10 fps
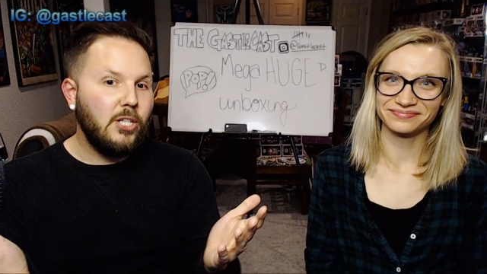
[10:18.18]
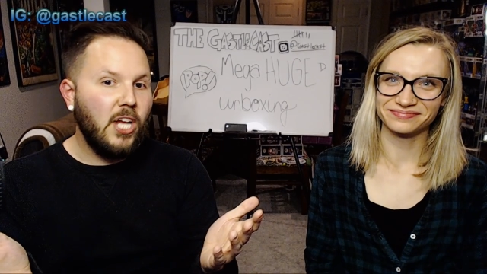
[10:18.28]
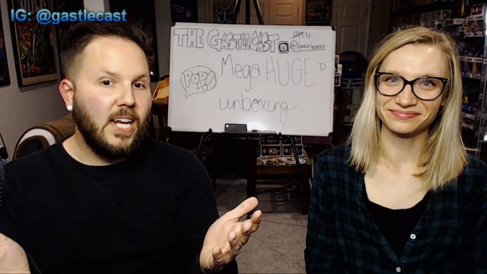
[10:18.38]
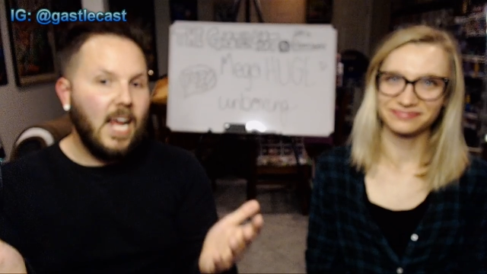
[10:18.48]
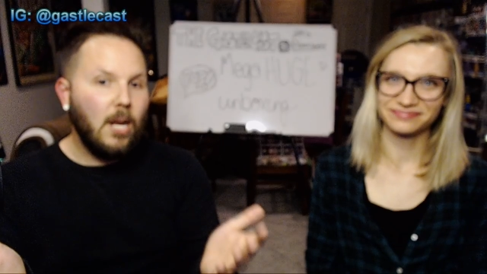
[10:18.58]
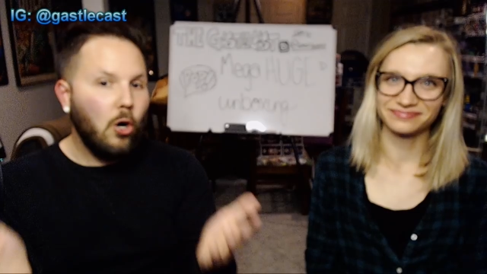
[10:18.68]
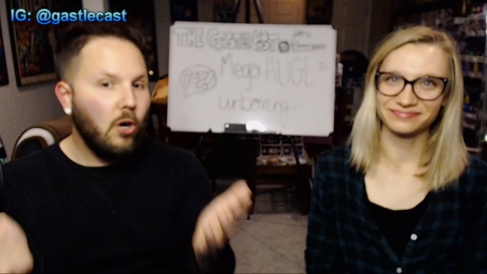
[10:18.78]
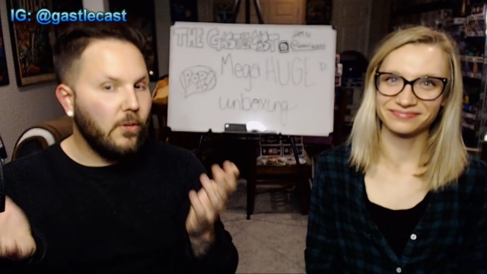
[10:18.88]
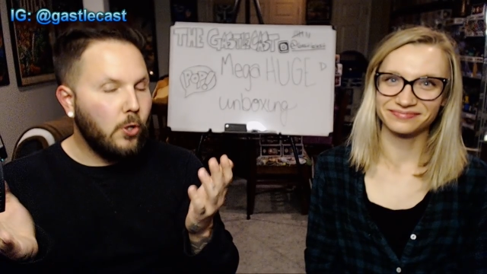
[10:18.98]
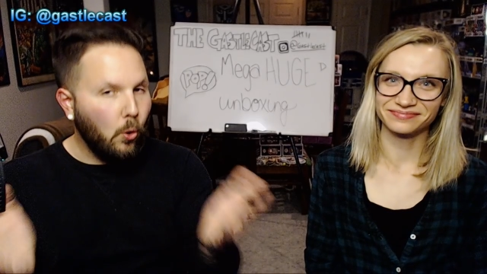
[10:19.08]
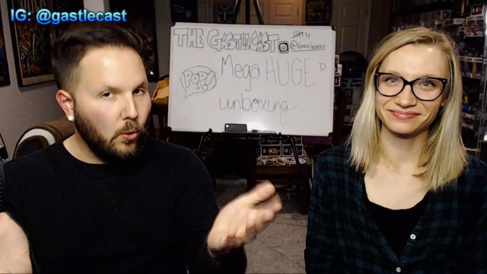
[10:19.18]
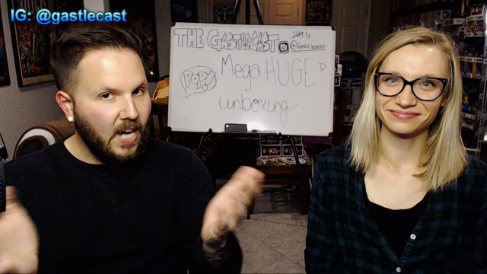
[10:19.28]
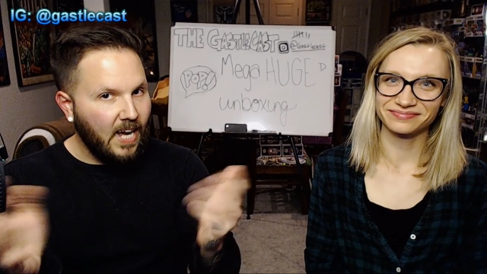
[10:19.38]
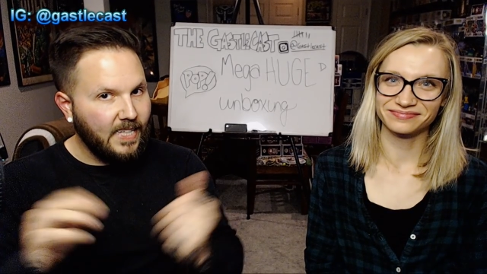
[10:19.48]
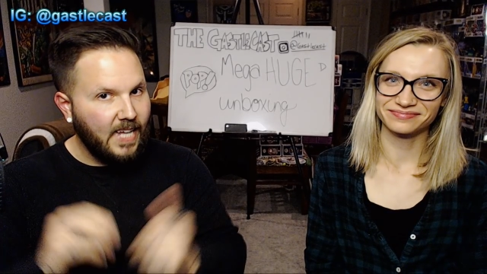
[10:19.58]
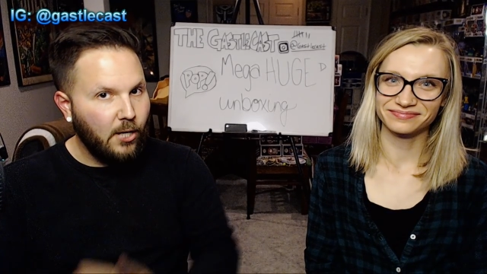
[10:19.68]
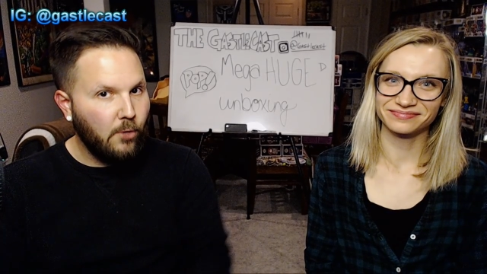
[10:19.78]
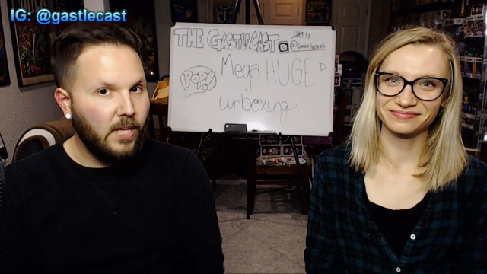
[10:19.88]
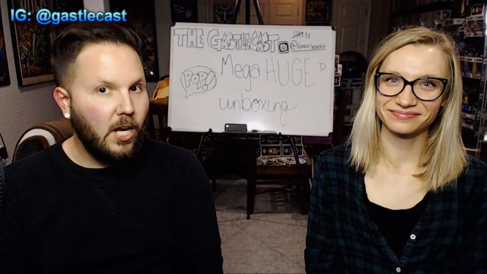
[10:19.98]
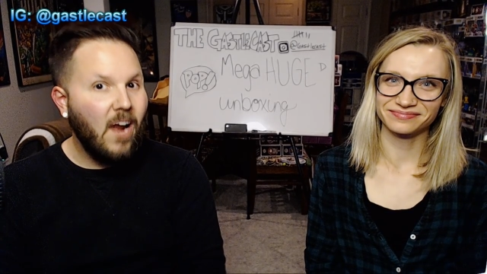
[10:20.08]
Speaker 1: and check out all the cool content
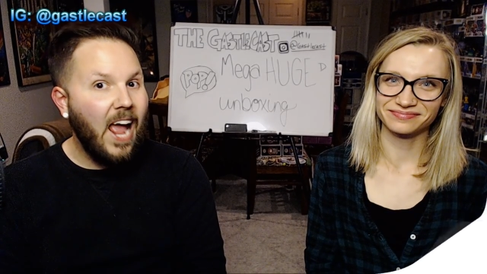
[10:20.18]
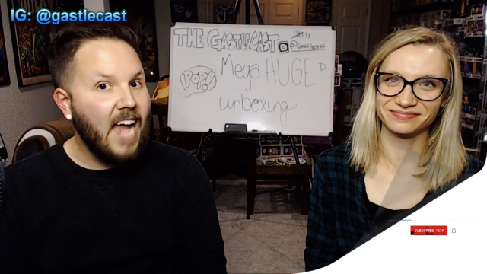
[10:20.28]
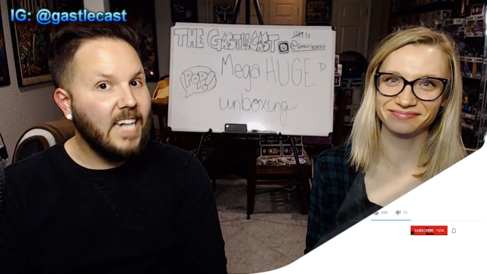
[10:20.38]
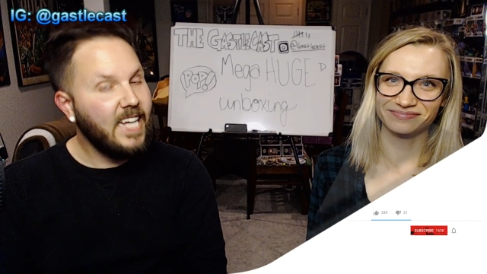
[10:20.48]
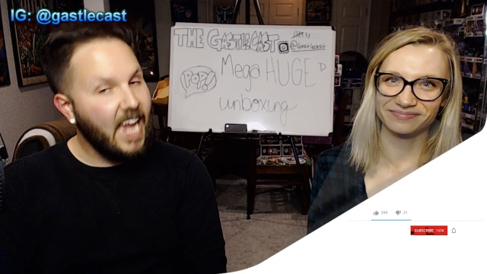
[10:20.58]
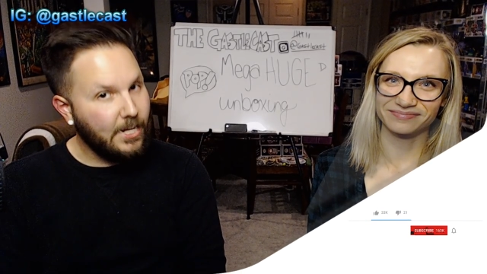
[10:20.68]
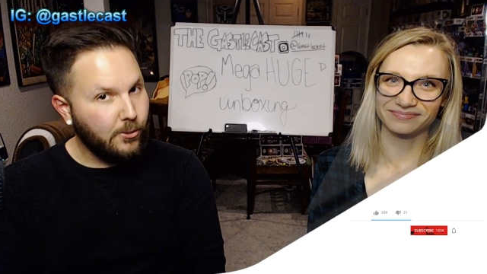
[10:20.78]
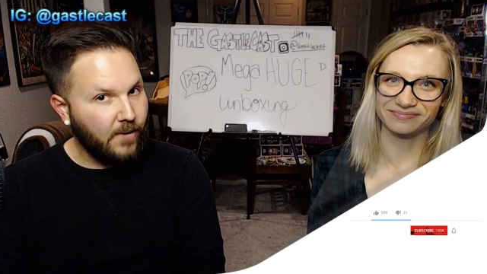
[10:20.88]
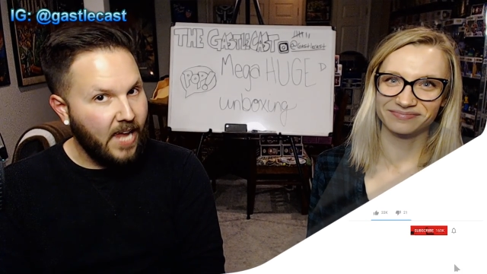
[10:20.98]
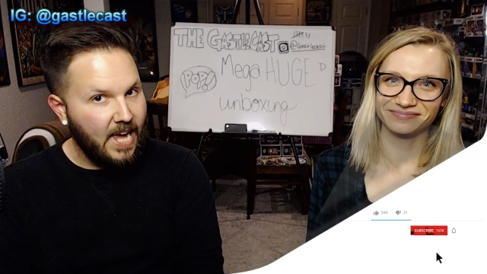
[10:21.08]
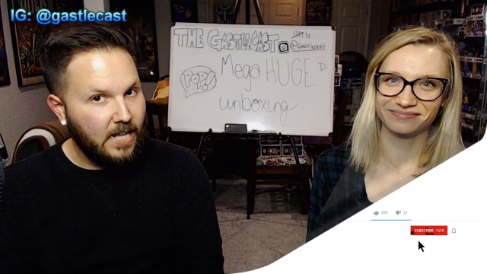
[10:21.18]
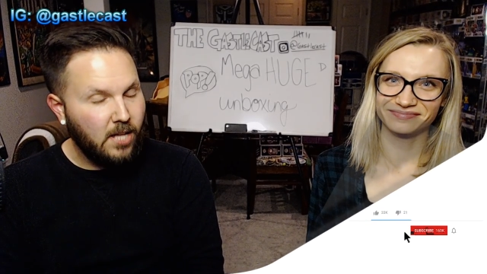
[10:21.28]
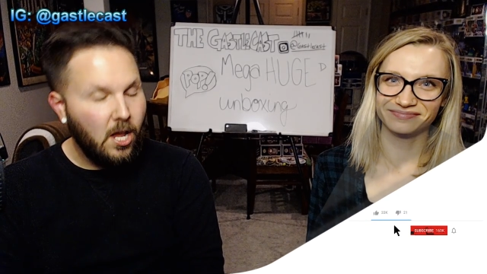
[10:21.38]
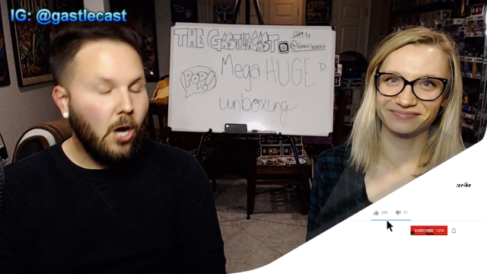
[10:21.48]
over there at Gastlecast.